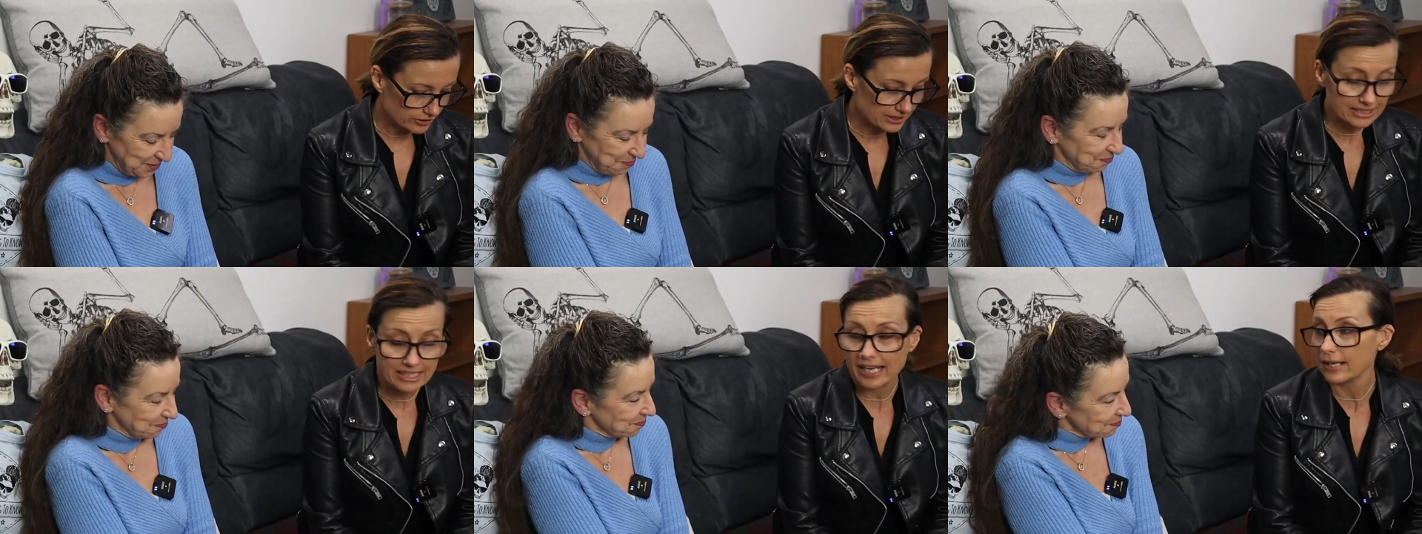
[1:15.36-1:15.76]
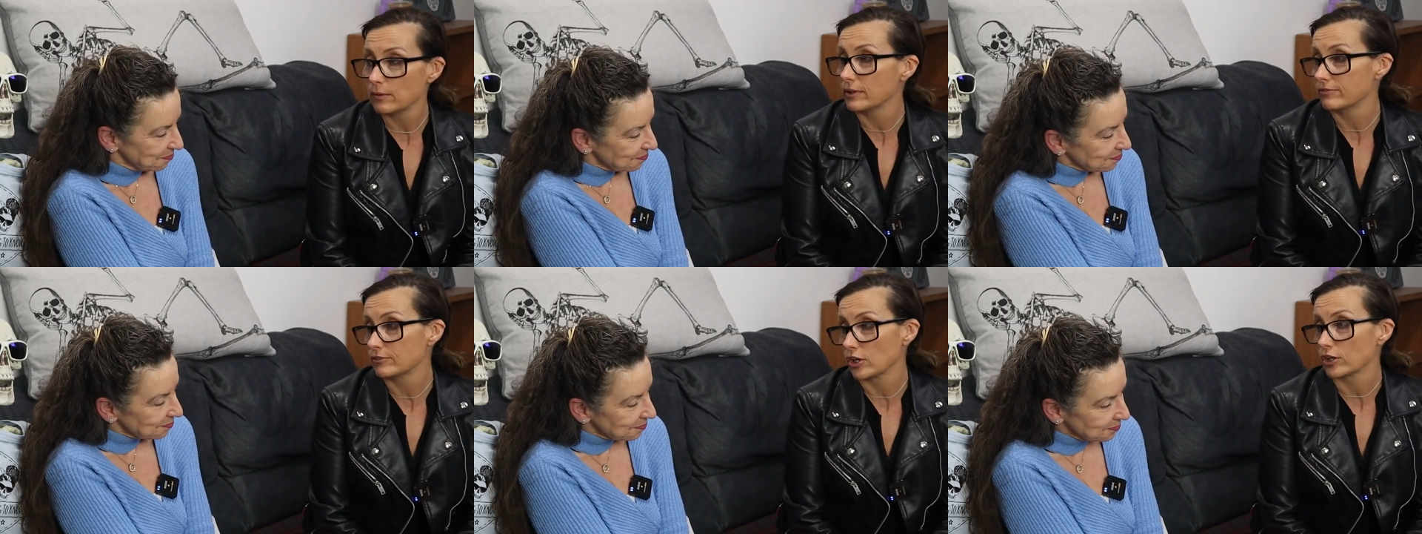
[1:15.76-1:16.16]
Speaker 1: so
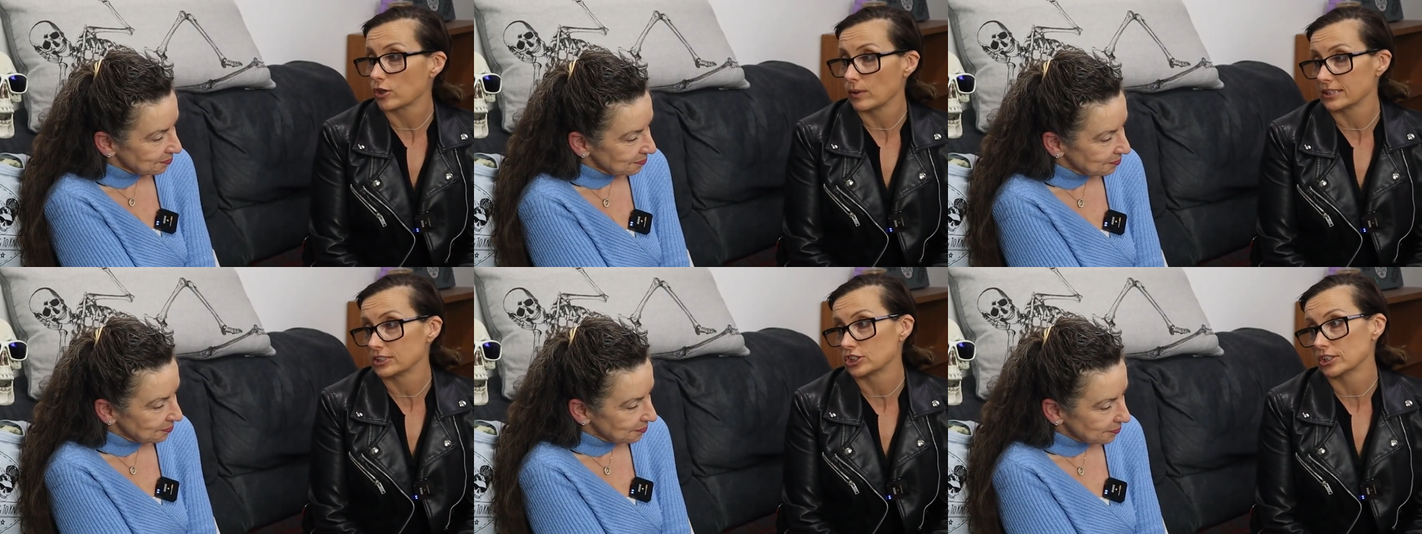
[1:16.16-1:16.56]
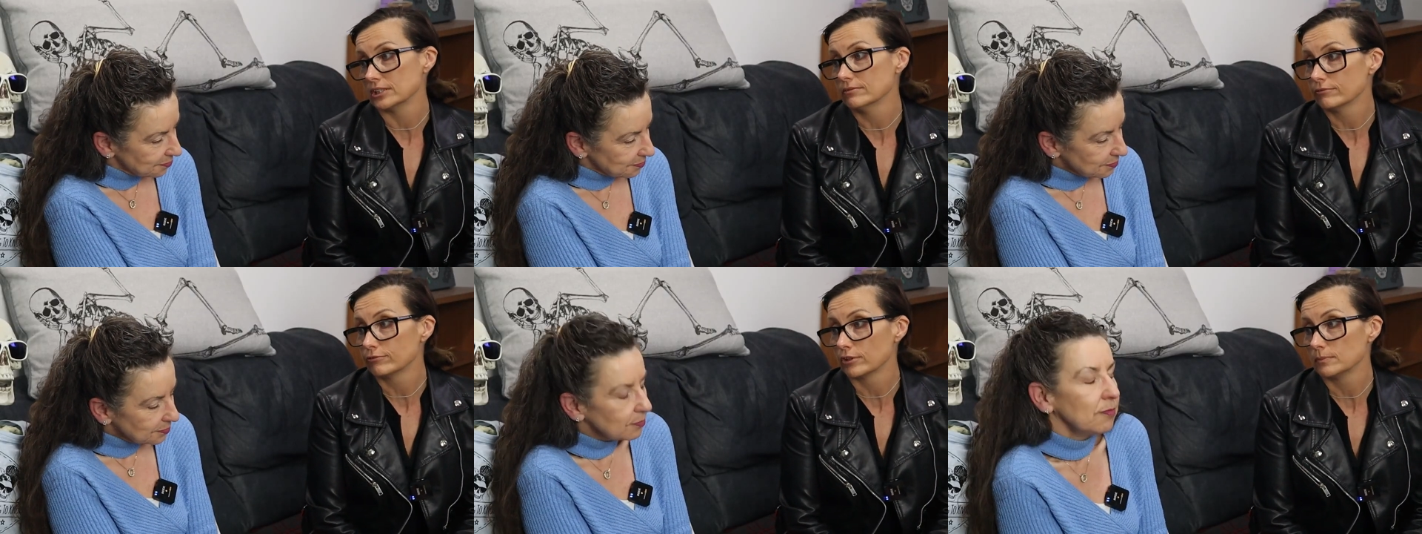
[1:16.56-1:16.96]
today we've got a
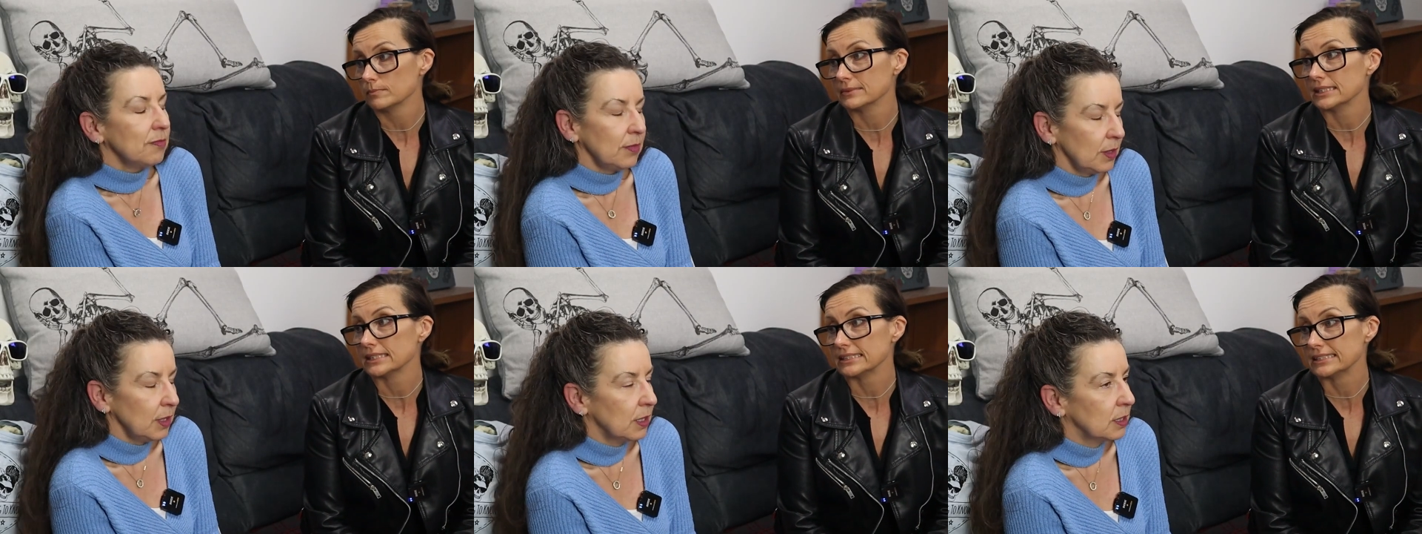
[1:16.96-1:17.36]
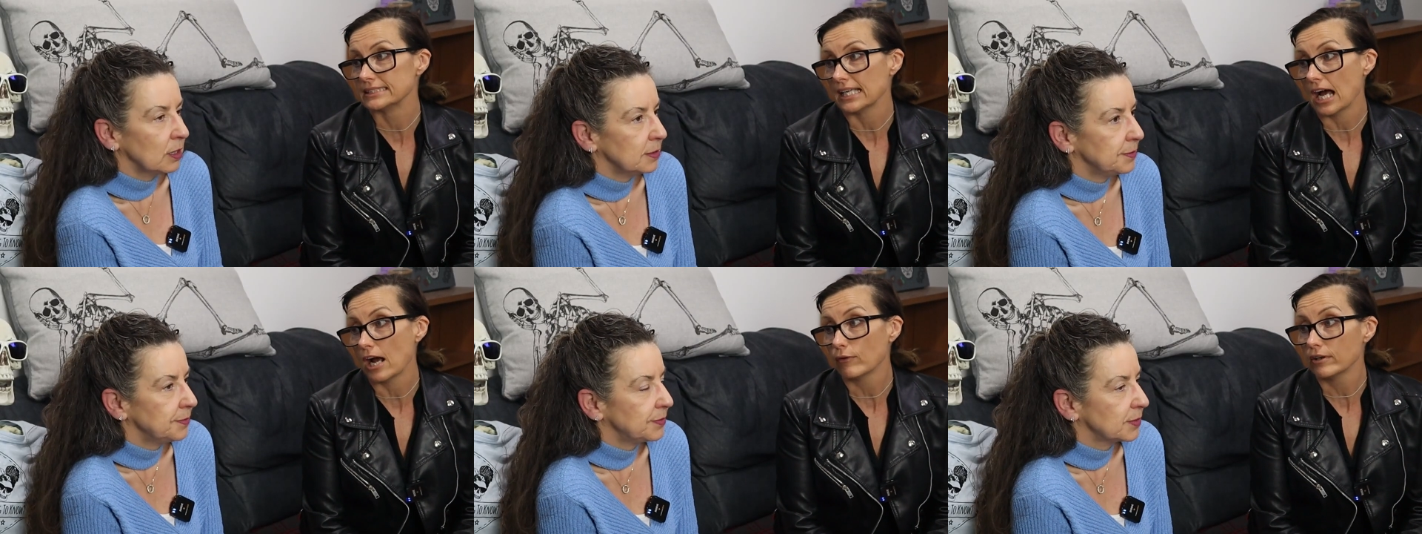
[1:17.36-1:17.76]
question from
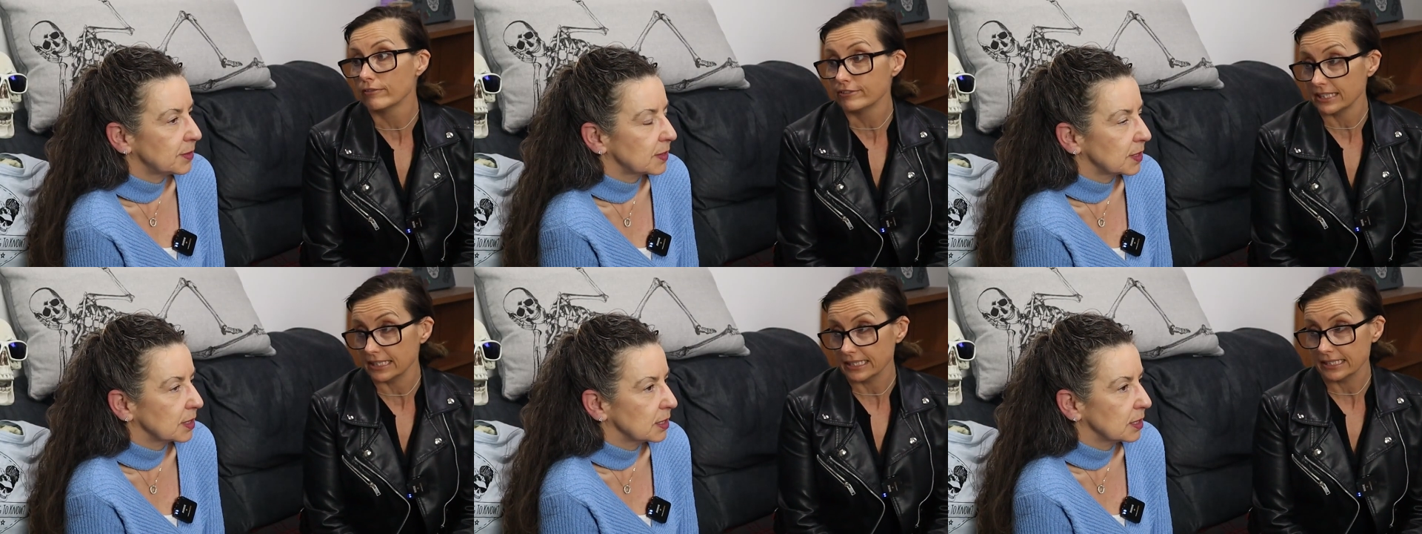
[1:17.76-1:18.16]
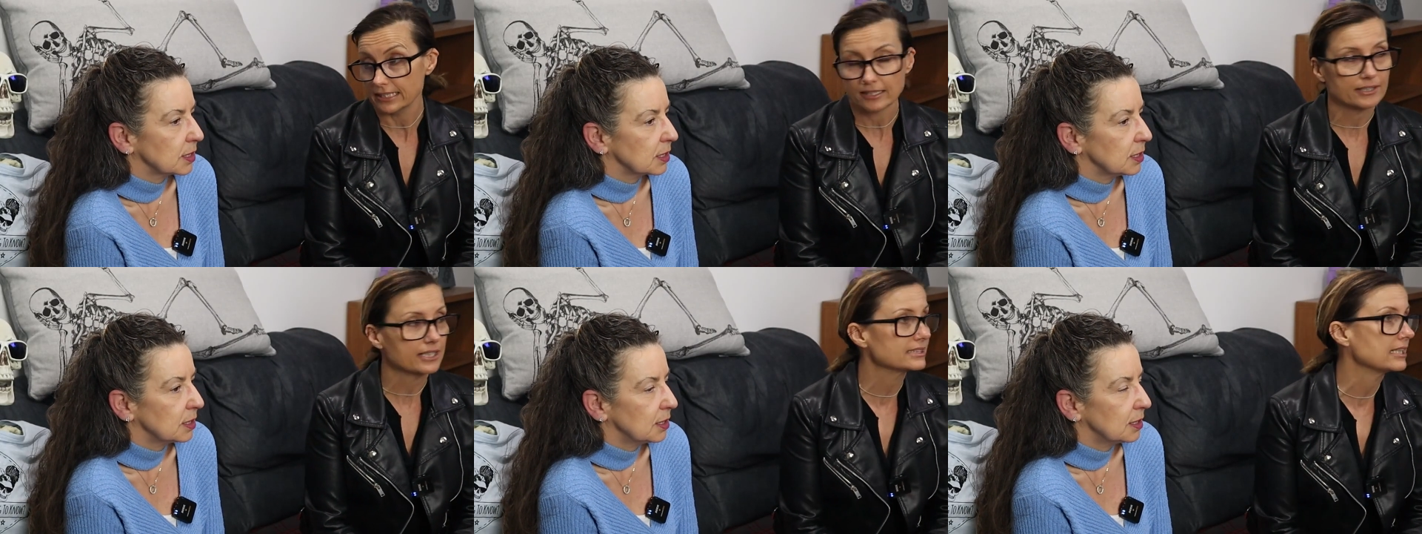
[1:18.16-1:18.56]
Zara
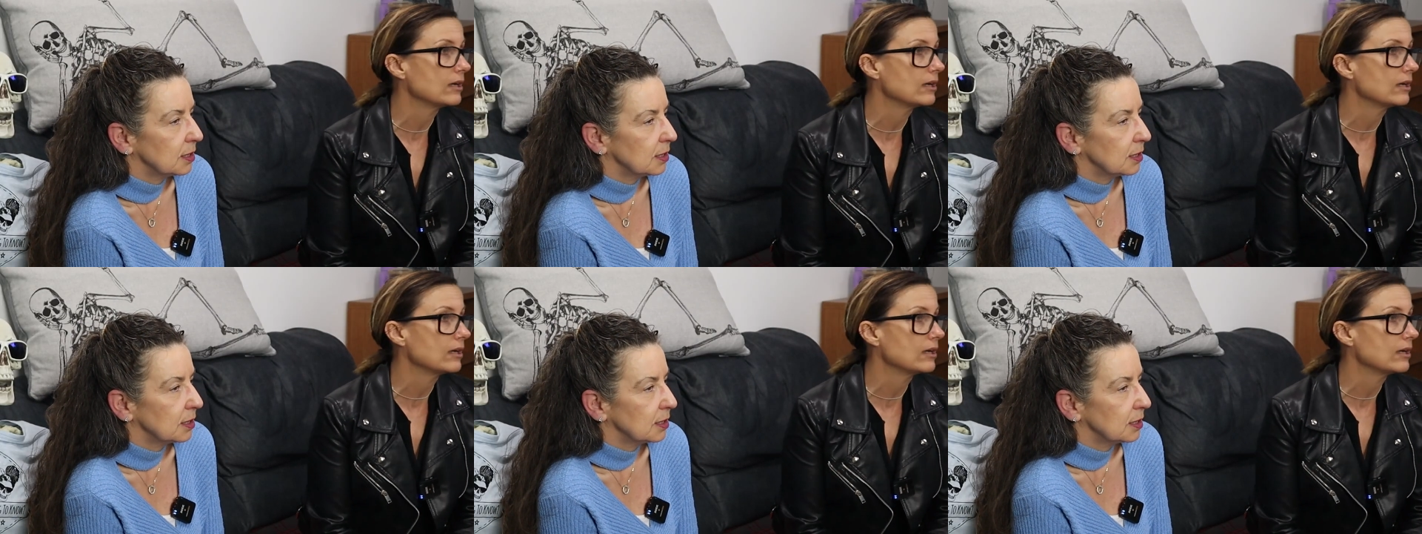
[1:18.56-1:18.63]
V.